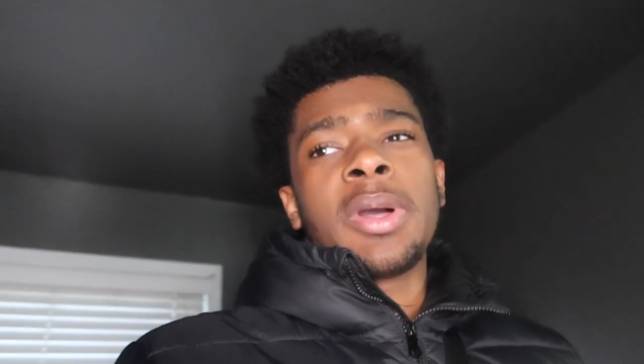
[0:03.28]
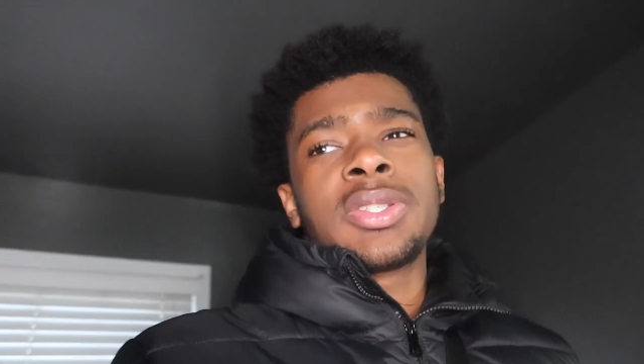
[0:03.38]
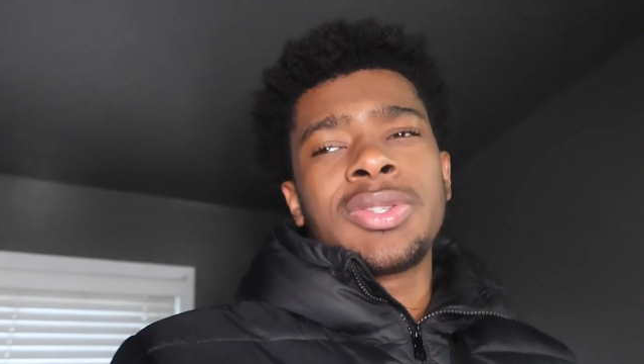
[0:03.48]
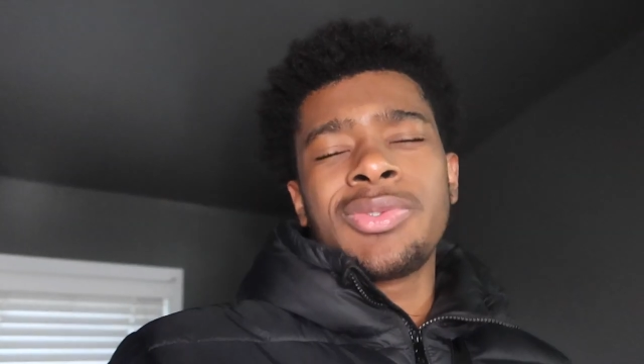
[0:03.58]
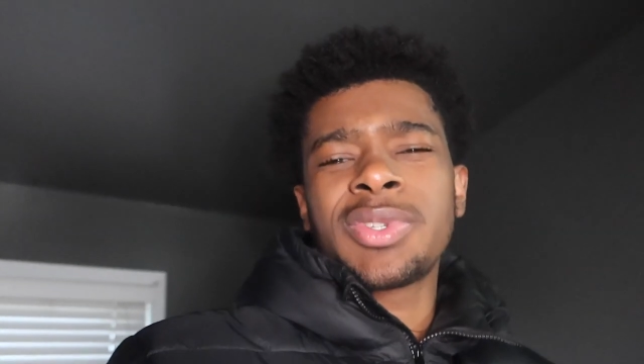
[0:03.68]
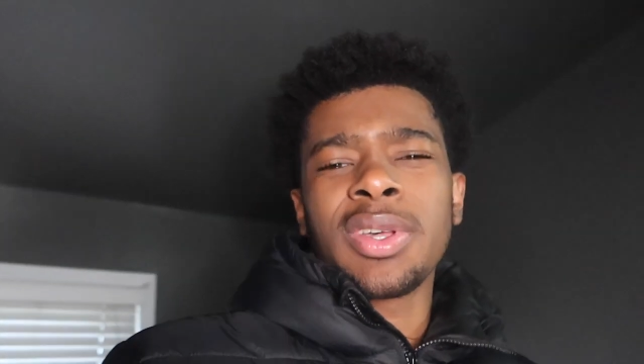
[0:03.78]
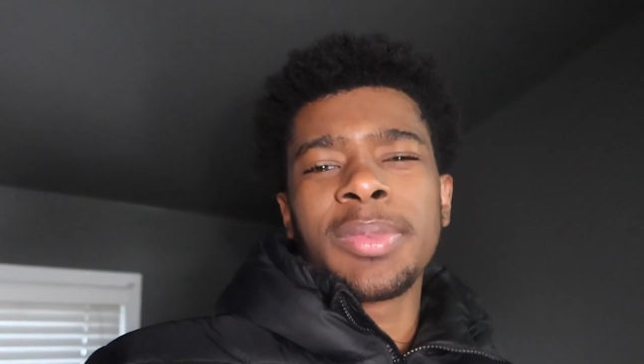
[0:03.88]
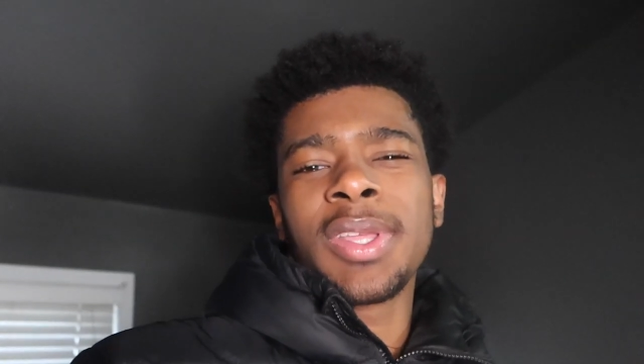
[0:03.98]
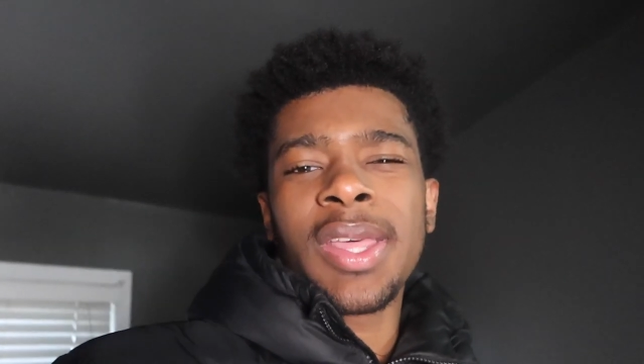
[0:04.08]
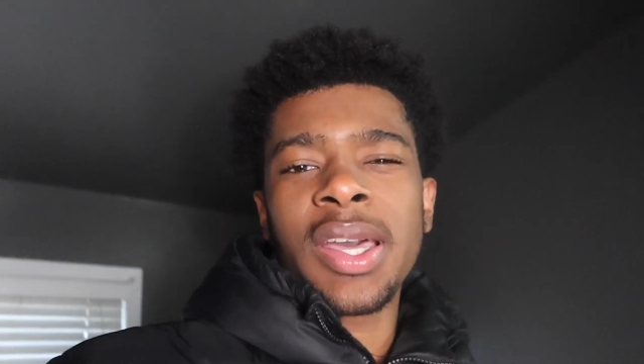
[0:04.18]
about to do
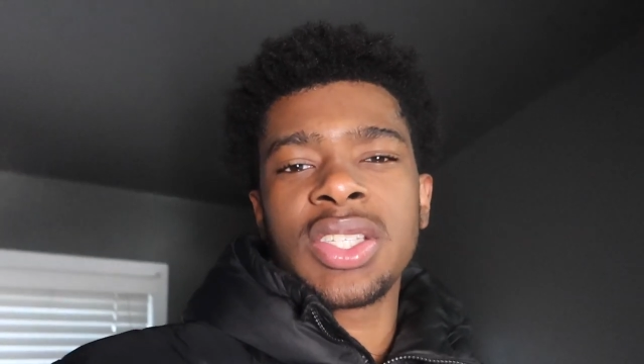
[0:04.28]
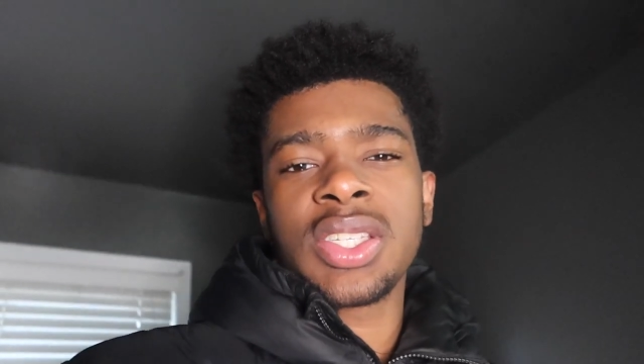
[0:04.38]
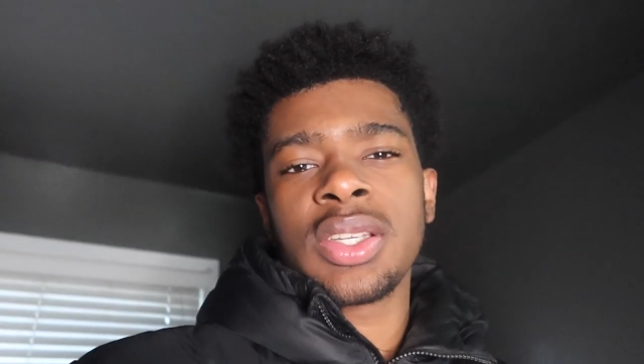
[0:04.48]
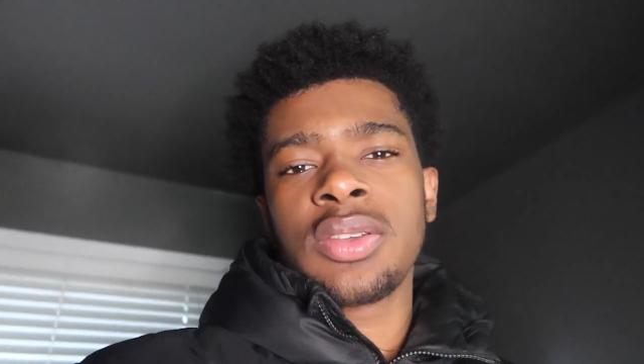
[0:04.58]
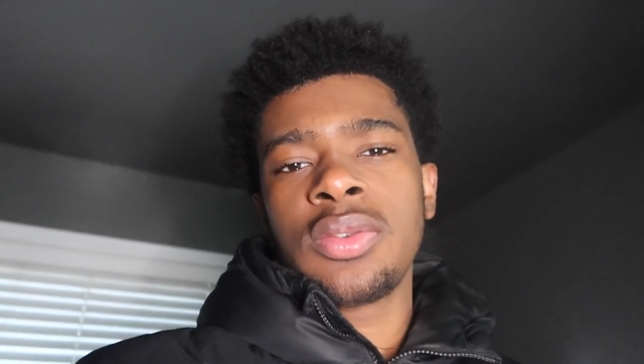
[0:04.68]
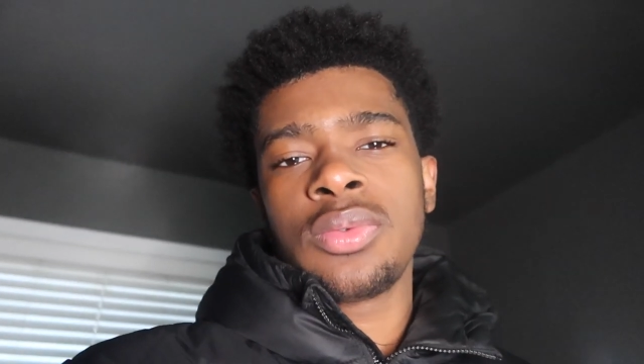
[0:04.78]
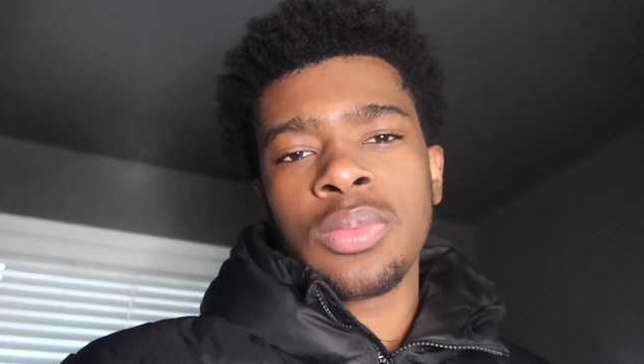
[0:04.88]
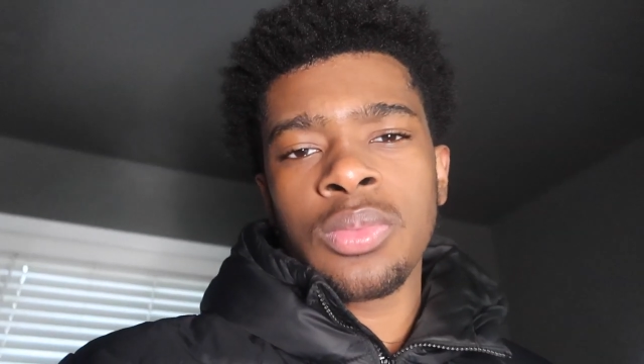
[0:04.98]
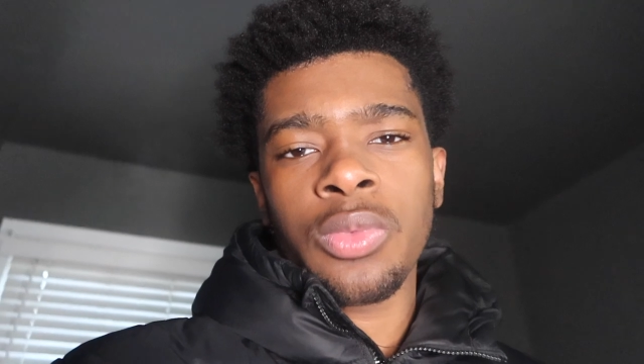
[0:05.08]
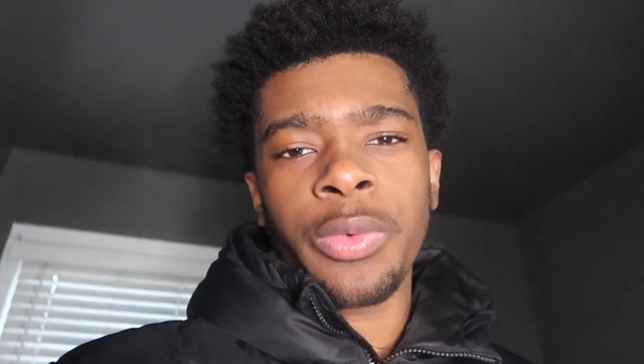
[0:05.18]
something that's
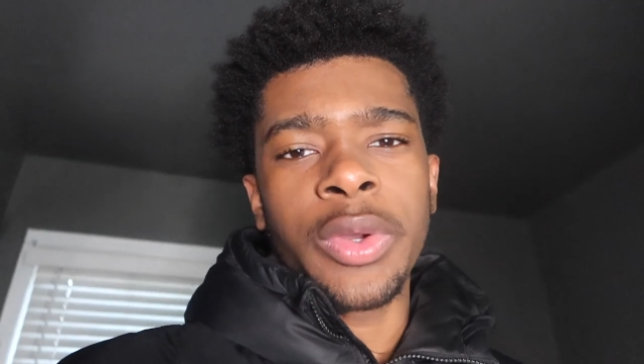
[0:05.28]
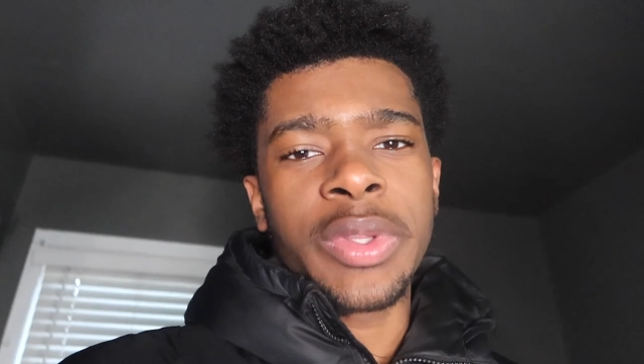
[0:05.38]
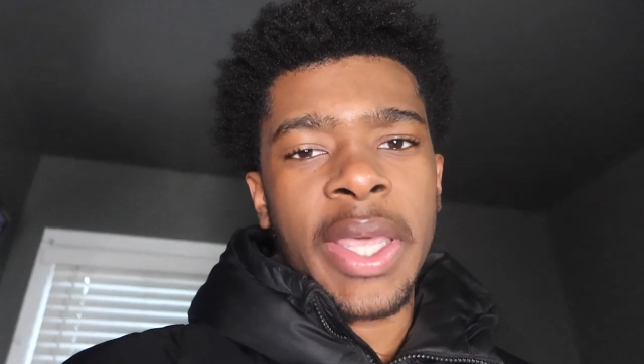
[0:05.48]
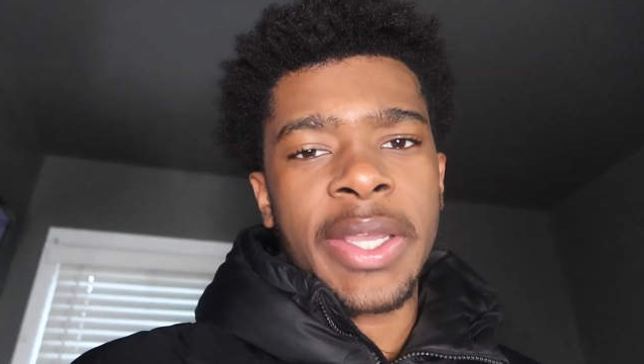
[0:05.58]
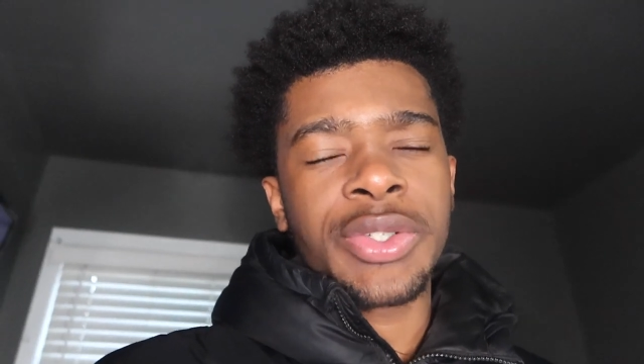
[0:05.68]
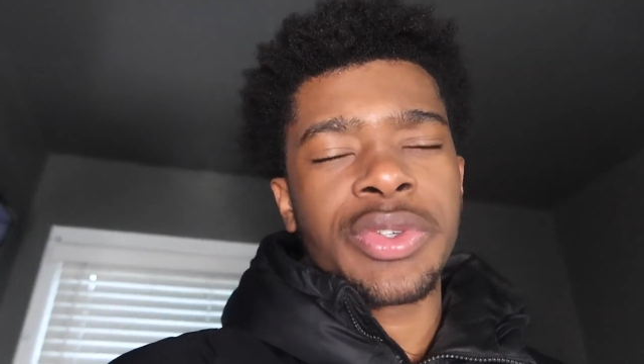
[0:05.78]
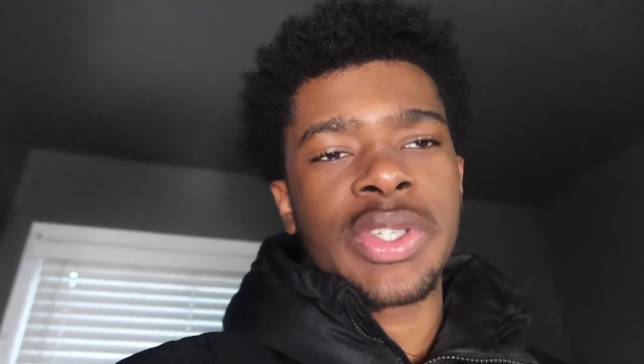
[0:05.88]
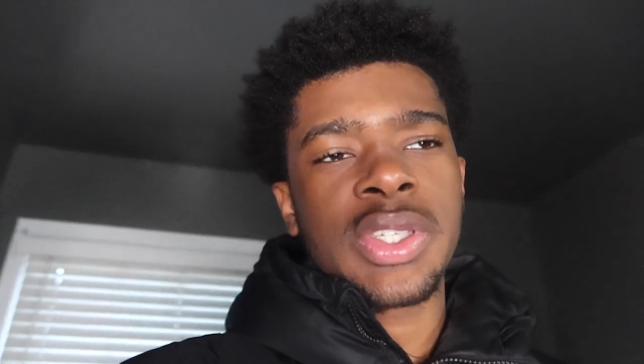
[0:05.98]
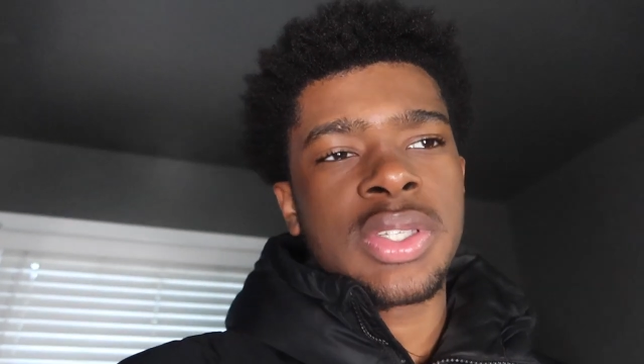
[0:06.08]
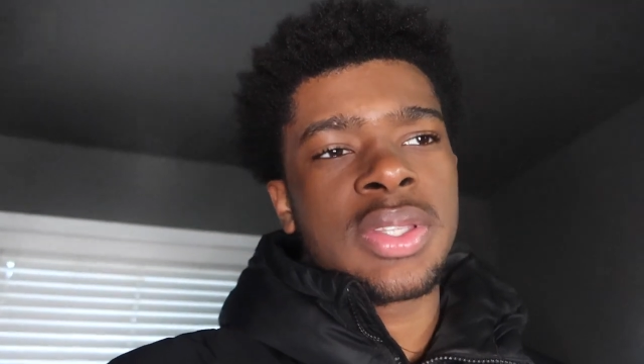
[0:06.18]
real
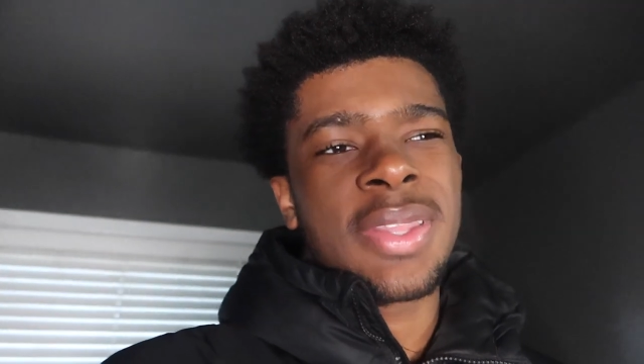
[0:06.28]
dangerous